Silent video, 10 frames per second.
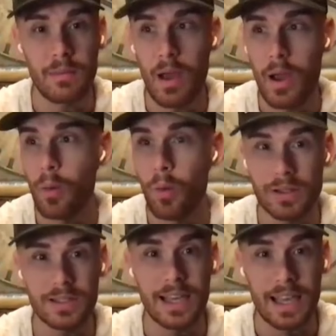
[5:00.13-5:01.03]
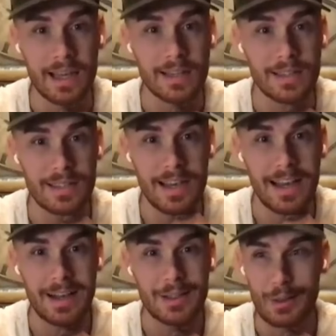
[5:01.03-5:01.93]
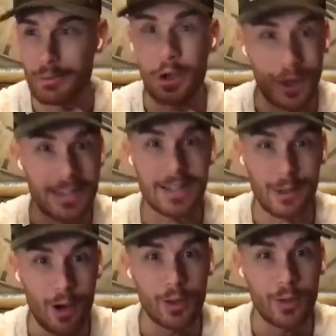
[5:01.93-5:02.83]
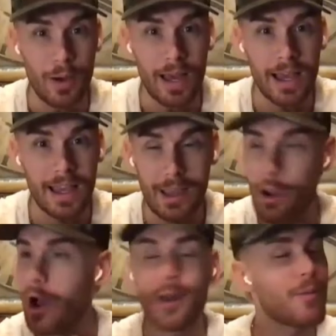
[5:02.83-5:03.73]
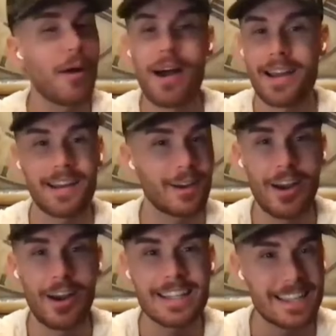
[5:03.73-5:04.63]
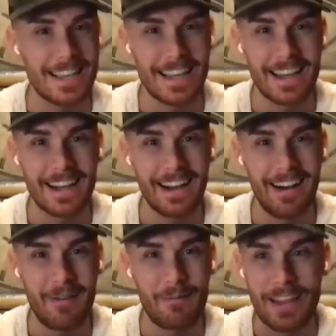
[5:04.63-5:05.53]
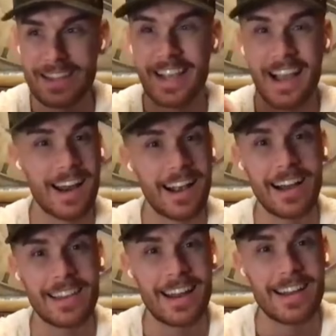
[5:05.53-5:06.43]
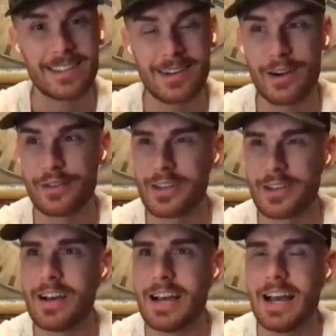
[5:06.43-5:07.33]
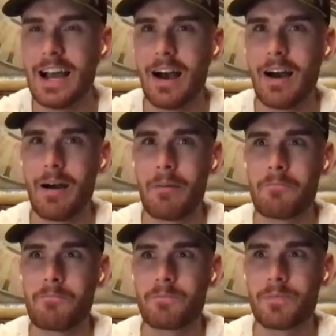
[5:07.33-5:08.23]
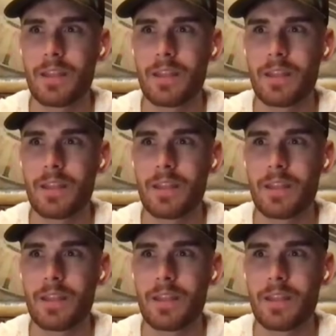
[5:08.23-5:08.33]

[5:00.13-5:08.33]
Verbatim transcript: him wants to get us some goodies along the way, you're out of your mind. You're crazy. Um, that's the kind of God that I serve. So, um,